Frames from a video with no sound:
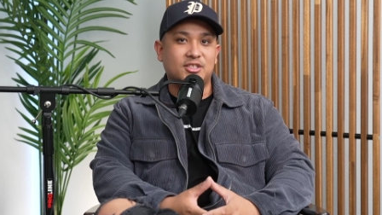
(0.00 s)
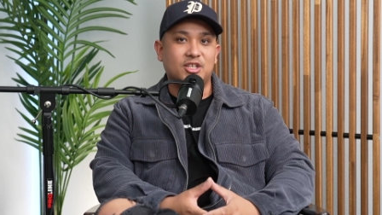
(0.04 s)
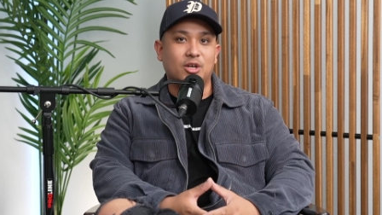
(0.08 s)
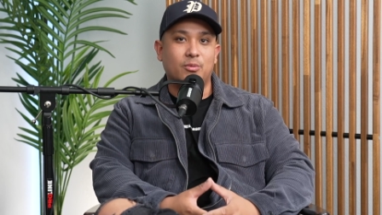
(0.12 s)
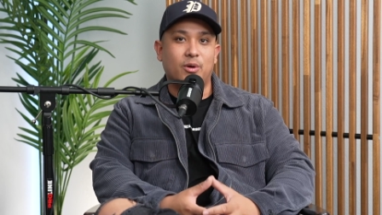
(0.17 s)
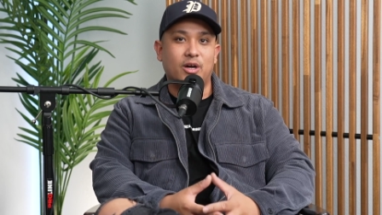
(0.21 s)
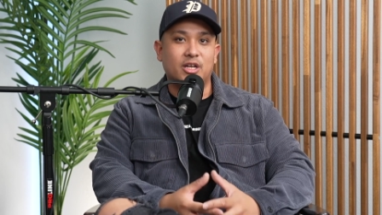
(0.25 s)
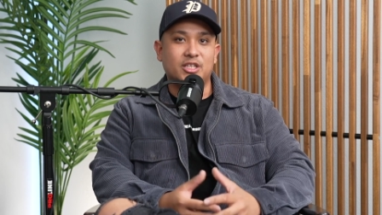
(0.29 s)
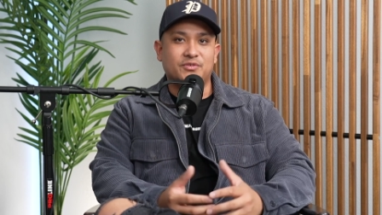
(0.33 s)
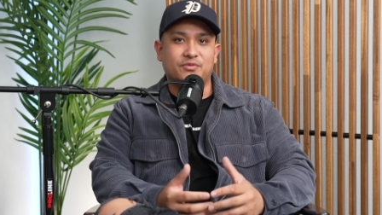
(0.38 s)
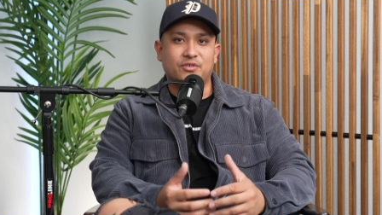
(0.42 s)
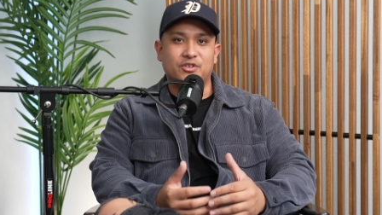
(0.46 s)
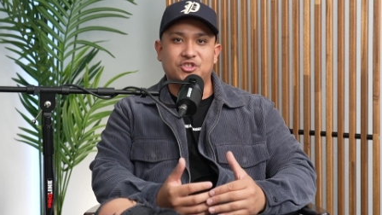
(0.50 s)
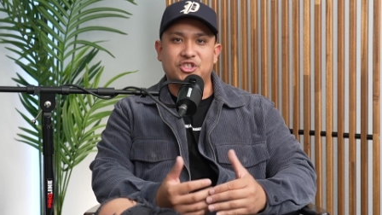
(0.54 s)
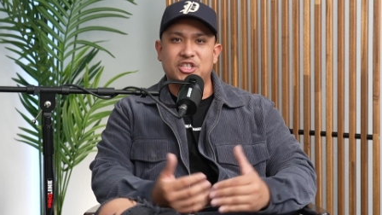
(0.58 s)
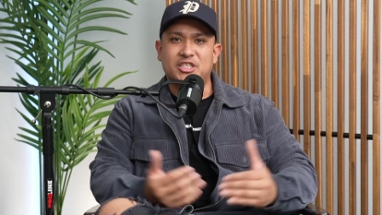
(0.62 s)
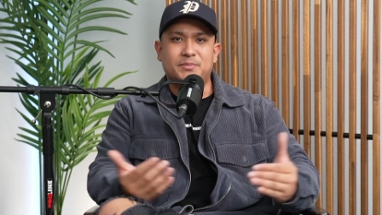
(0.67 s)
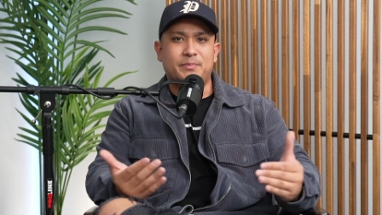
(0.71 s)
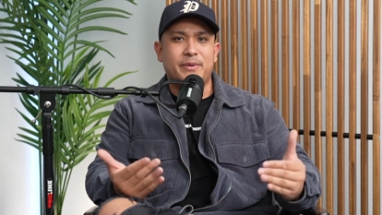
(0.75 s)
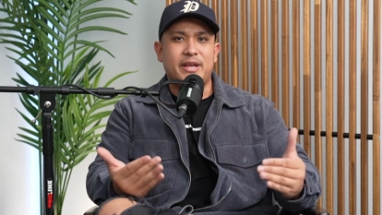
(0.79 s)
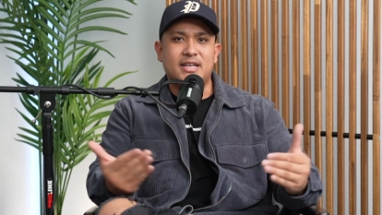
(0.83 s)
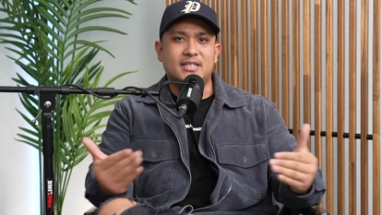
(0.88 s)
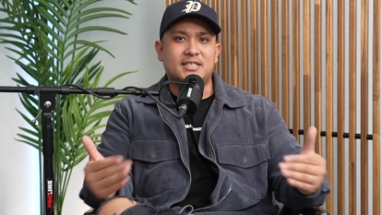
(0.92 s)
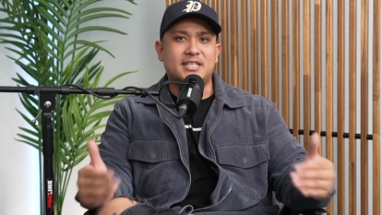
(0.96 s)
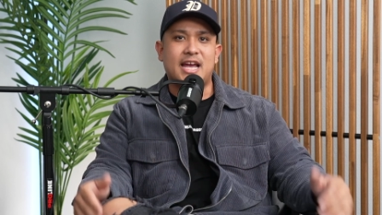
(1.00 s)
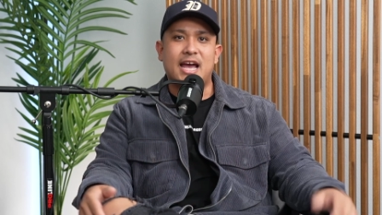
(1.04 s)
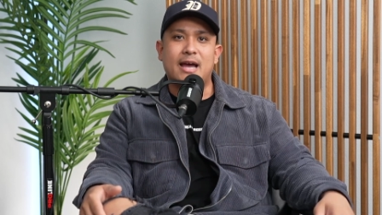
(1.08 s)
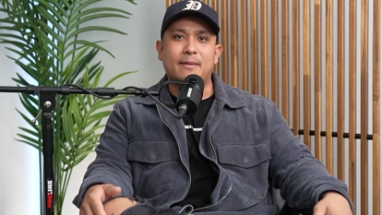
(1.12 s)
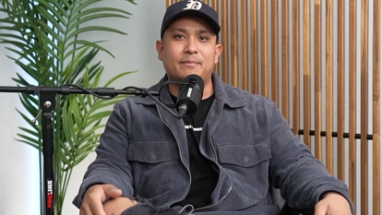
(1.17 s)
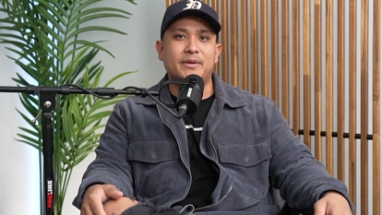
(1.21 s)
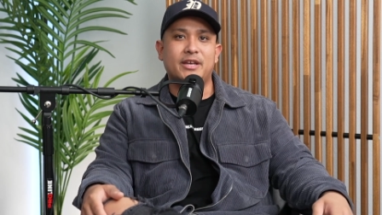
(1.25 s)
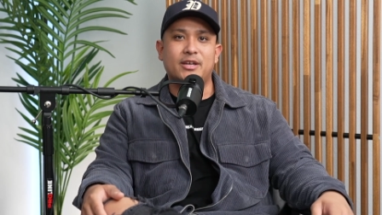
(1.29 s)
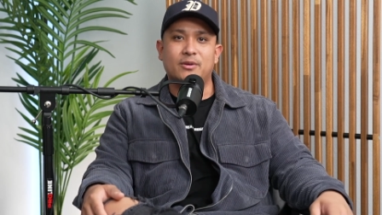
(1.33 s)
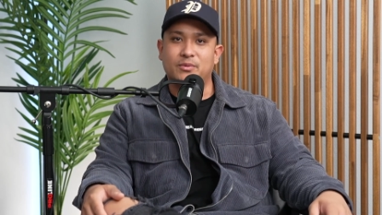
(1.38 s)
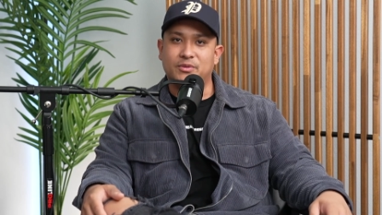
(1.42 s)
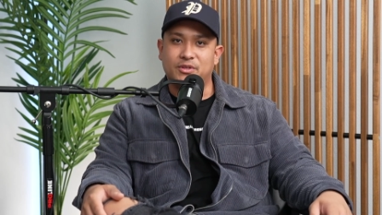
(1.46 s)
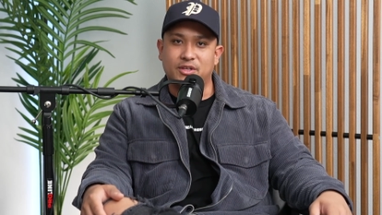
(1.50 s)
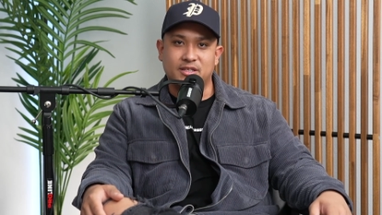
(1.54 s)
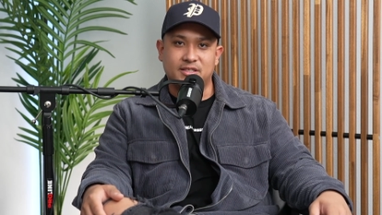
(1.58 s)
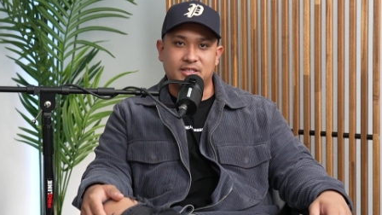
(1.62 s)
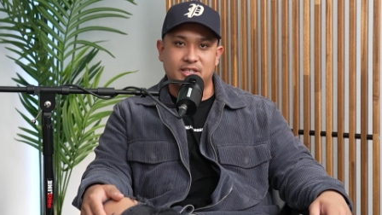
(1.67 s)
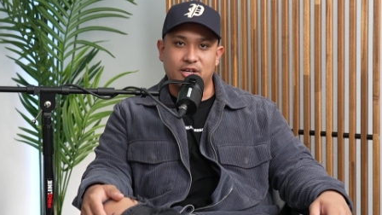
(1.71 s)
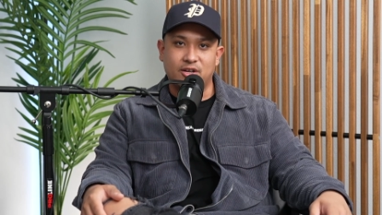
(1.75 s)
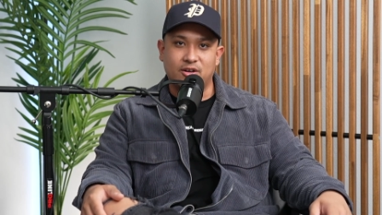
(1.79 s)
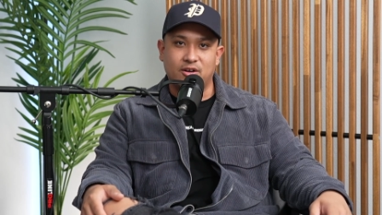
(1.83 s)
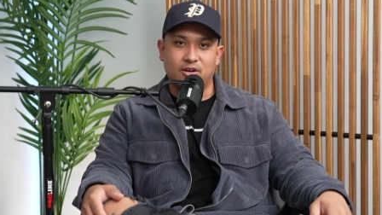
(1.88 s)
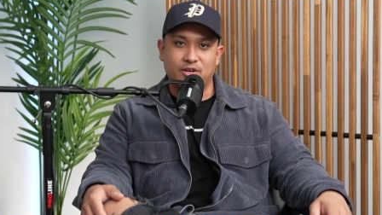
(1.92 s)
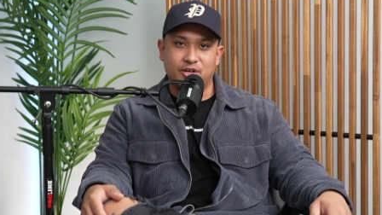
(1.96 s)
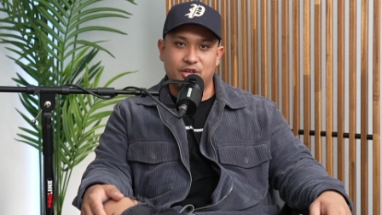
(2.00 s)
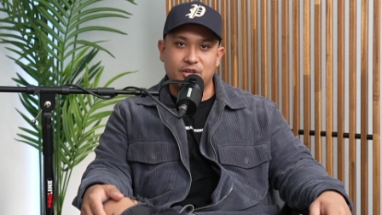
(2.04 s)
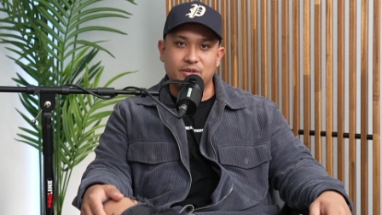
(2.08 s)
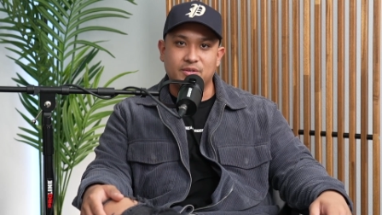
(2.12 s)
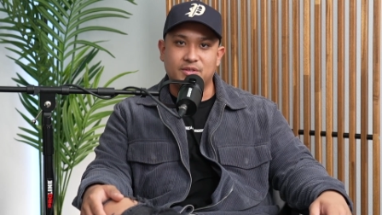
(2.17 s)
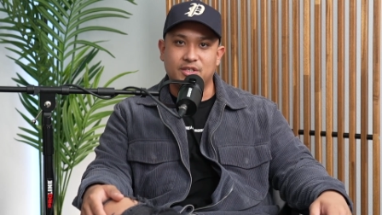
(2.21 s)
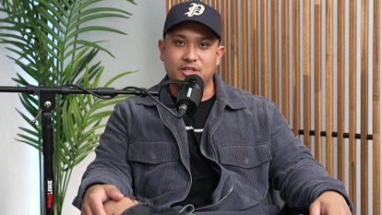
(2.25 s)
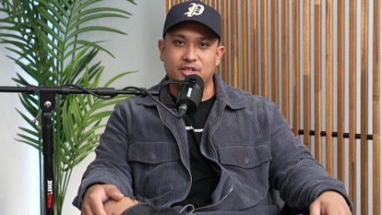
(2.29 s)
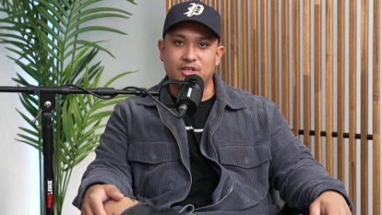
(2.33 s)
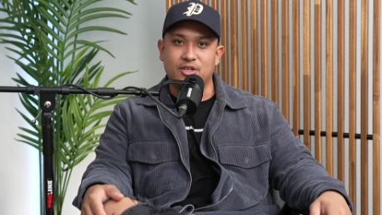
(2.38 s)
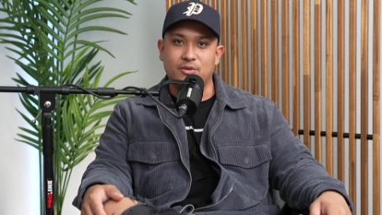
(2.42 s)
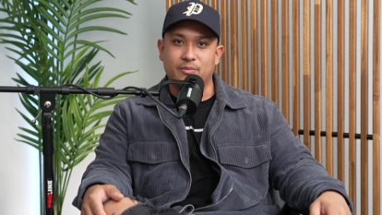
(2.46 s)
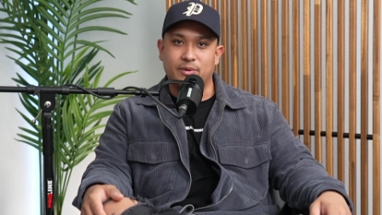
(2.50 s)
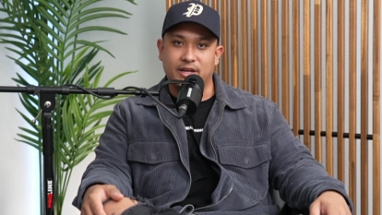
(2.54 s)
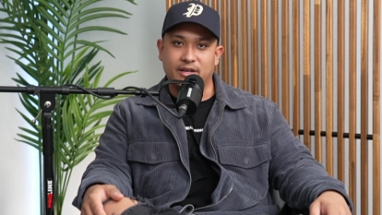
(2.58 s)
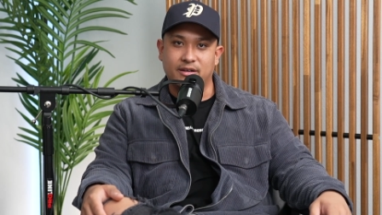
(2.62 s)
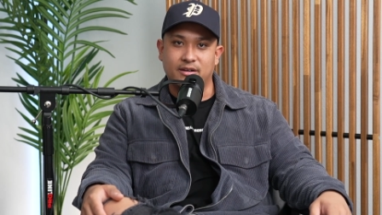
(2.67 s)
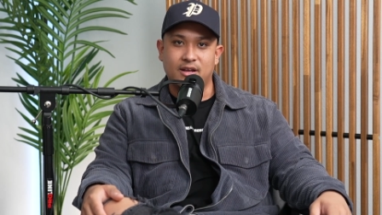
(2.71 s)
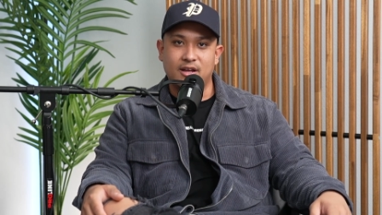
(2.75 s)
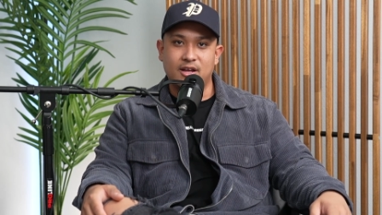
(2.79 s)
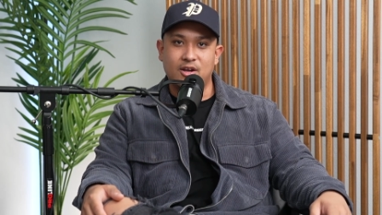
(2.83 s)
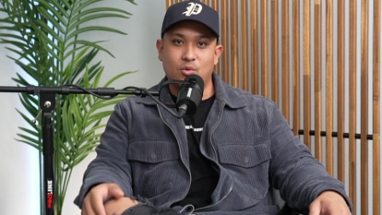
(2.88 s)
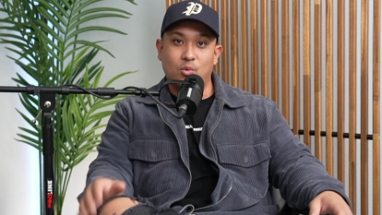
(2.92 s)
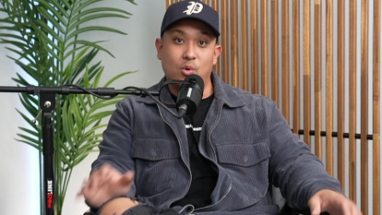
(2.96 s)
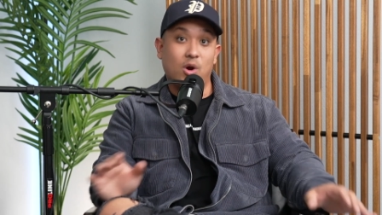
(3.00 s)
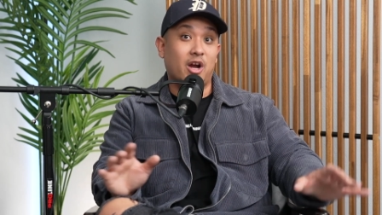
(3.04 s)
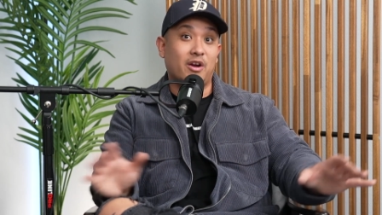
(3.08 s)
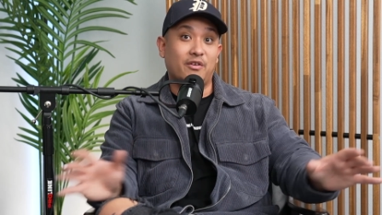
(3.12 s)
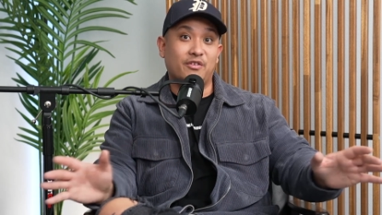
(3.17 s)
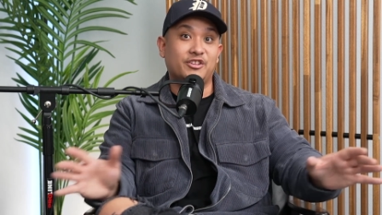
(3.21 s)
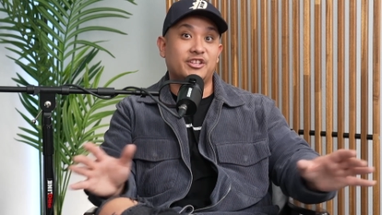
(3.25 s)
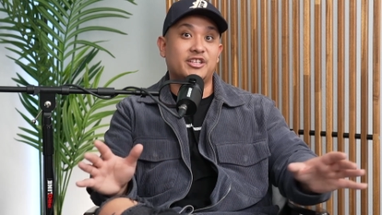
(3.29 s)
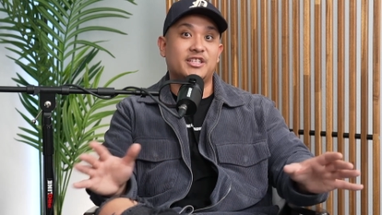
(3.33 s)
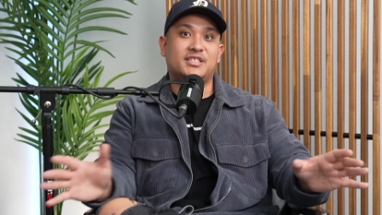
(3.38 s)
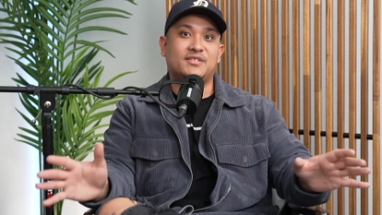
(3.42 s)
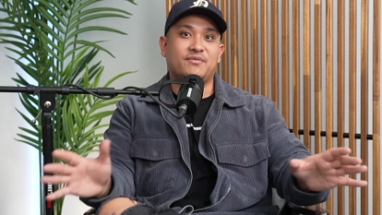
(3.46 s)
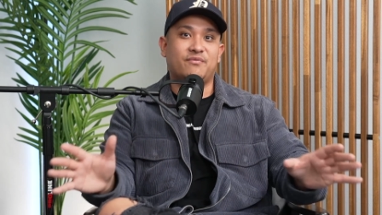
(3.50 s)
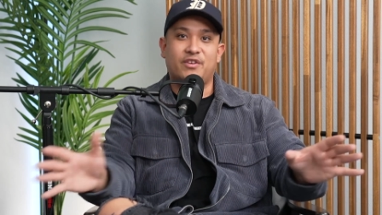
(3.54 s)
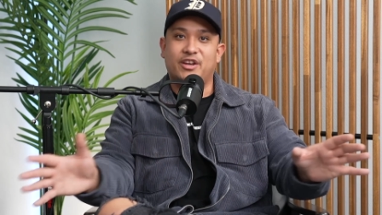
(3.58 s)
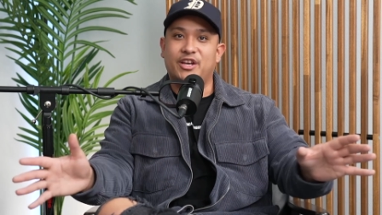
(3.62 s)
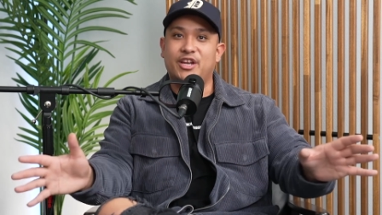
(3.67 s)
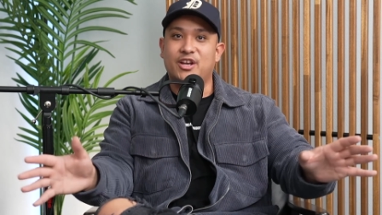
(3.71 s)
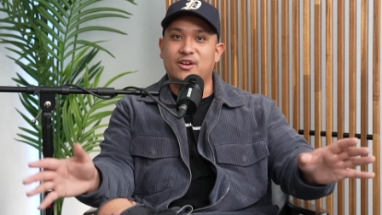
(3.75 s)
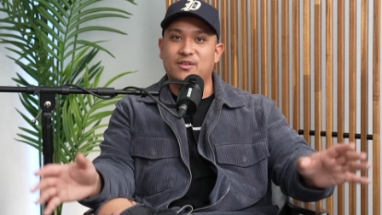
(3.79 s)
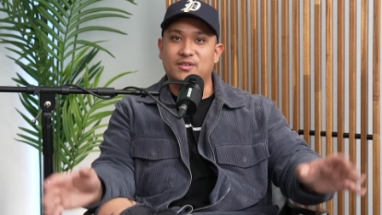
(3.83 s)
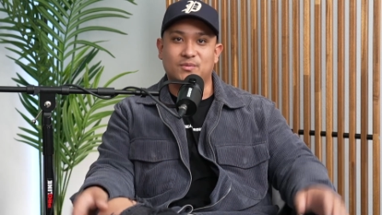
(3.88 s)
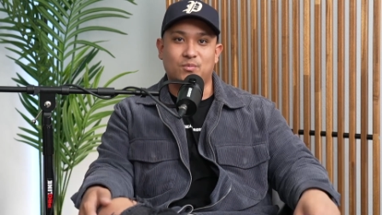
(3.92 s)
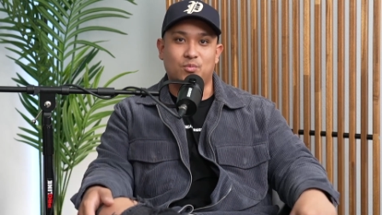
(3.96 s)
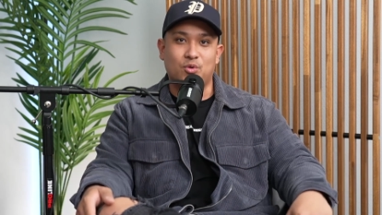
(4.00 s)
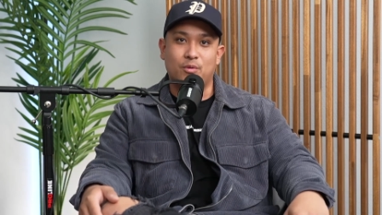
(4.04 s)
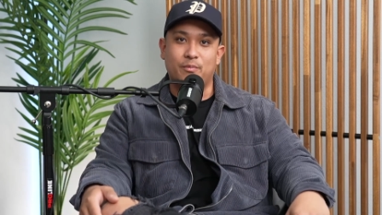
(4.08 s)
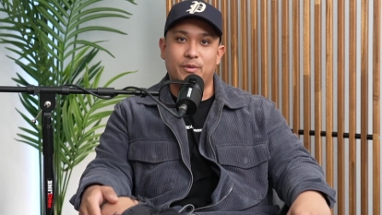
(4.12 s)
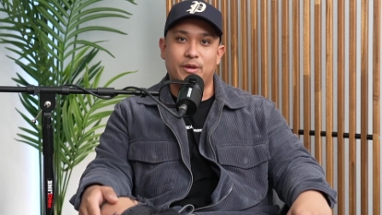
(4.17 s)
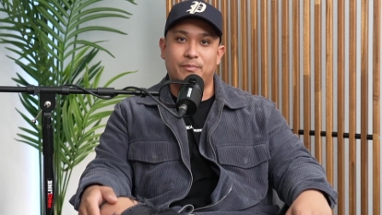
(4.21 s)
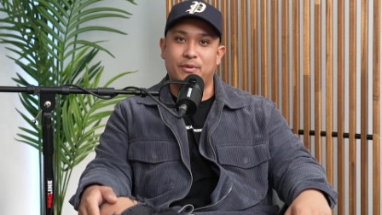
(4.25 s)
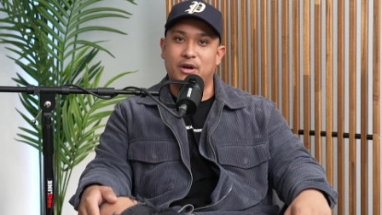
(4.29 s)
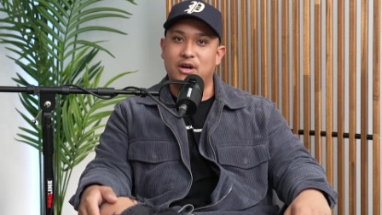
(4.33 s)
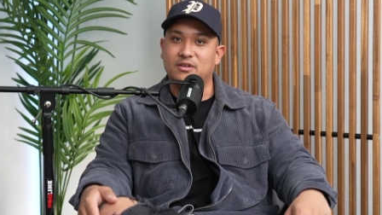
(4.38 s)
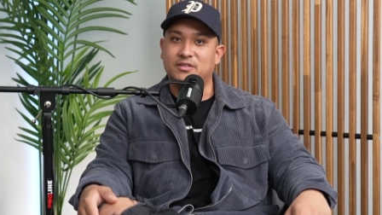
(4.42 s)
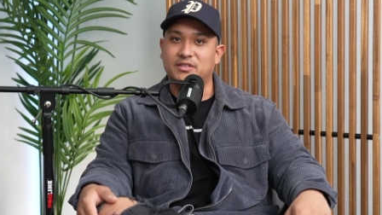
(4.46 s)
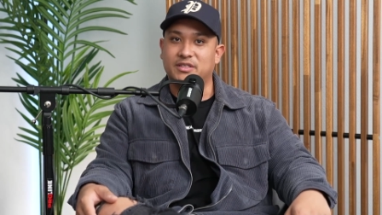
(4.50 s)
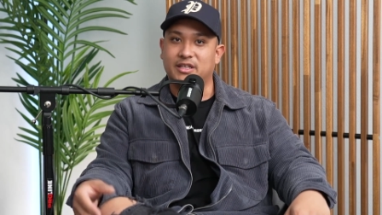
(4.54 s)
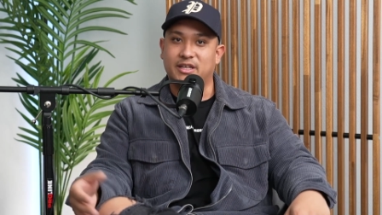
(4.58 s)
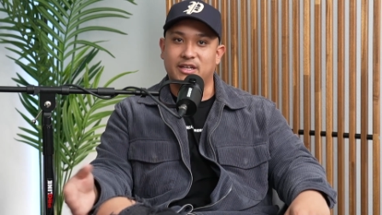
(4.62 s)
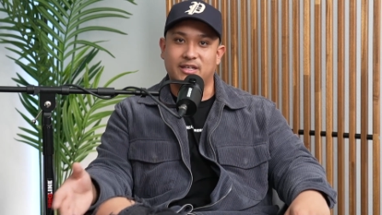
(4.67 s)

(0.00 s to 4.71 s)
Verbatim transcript: so much for just being tapped in with us here on YouTube and wherever this videos will be posted,